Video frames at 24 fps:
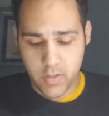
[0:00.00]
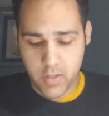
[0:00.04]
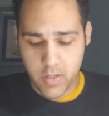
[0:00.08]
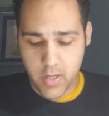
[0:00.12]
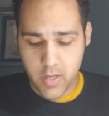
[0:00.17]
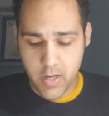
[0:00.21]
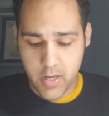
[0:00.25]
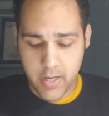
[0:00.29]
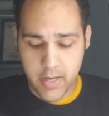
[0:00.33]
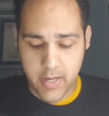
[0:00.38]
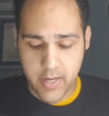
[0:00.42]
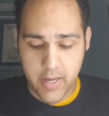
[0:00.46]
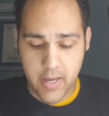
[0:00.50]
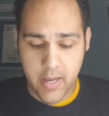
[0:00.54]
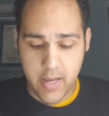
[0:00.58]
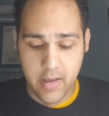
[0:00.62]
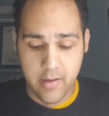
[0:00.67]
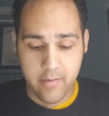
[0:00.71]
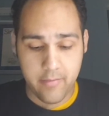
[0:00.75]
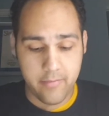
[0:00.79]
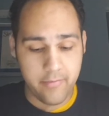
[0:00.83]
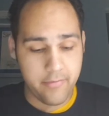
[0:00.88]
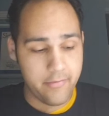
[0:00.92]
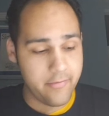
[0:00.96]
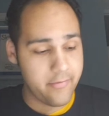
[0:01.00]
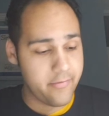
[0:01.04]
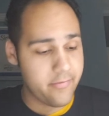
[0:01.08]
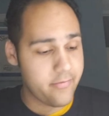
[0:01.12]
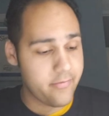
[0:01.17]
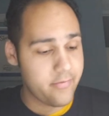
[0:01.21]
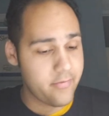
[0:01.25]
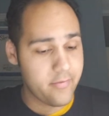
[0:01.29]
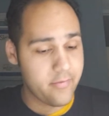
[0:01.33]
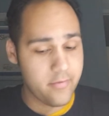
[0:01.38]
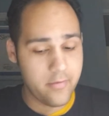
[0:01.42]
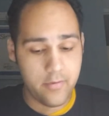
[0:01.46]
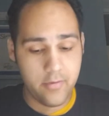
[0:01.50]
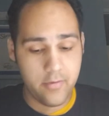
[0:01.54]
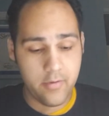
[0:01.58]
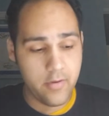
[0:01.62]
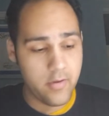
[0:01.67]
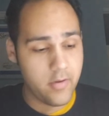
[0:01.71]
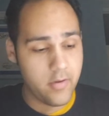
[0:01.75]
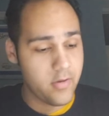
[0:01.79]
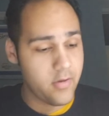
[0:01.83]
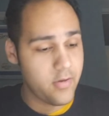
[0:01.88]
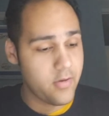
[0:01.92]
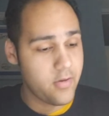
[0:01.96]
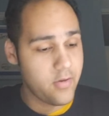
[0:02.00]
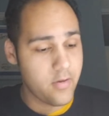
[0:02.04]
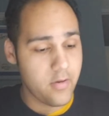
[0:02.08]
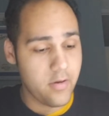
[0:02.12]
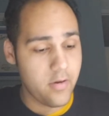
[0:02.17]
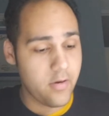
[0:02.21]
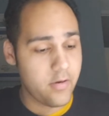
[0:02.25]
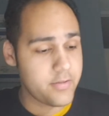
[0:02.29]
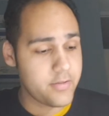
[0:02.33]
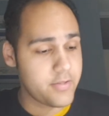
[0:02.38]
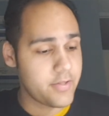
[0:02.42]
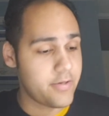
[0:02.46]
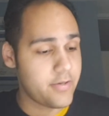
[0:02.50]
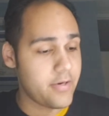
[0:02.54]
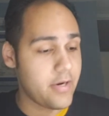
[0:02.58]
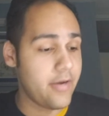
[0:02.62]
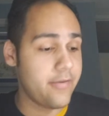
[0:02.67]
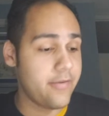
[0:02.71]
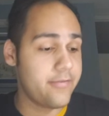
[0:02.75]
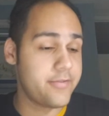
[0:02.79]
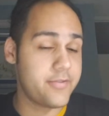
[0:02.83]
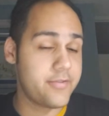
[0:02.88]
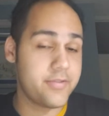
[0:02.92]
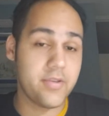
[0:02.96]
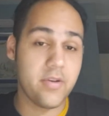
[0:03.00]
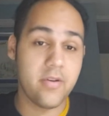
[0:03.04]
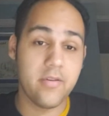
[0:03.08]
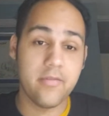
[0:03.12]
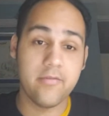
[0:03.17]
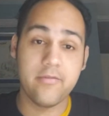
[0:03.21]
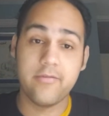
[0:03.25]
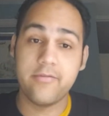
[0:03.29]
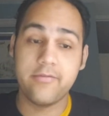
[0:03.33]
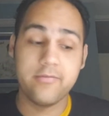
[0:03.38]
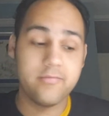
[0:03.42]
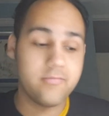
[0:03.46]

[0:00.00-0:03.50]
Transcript: I have autographs of